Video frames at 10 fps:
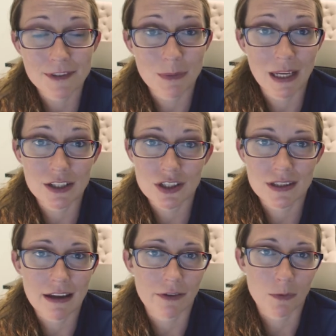to me, it's
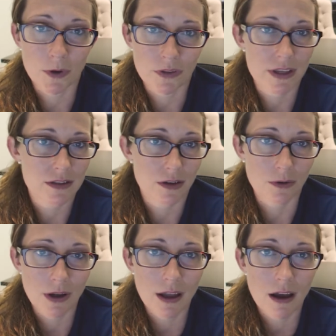just never worth it.
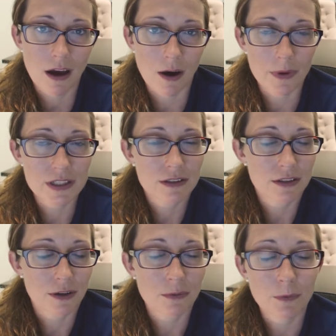So always,
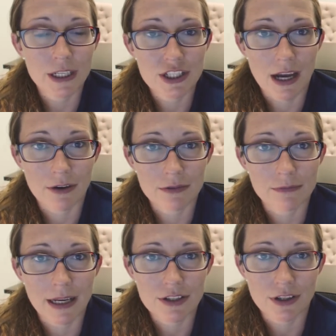reach out
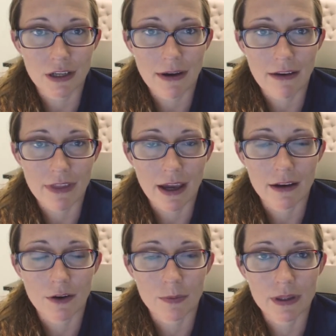and make sure you have
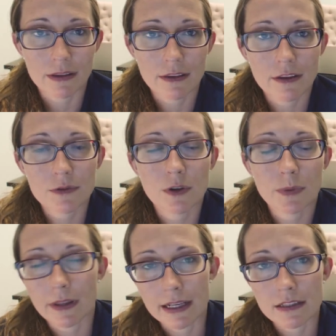those
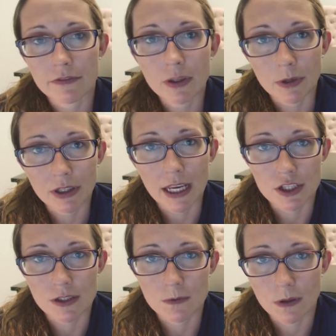open lines of
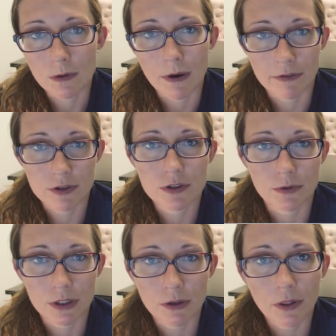communications with whoever's
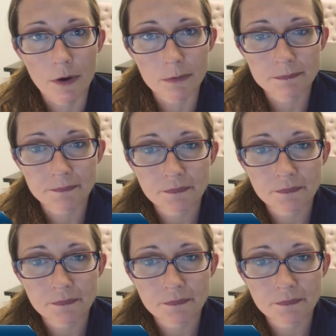doing your loan.